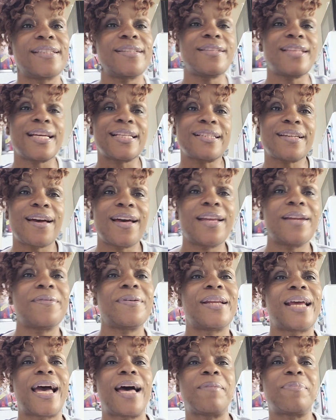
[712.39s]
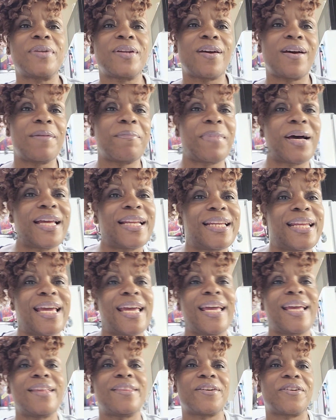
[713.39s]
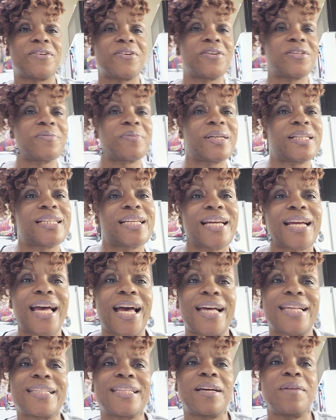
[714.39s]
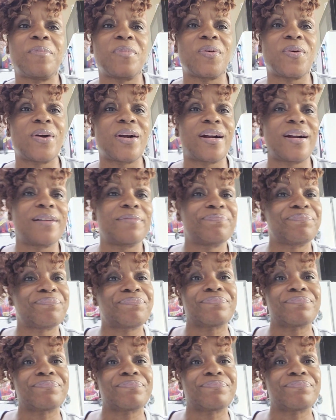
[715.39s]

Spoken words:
So that's kind of what happened on Monday. The girls went to Casa Amor.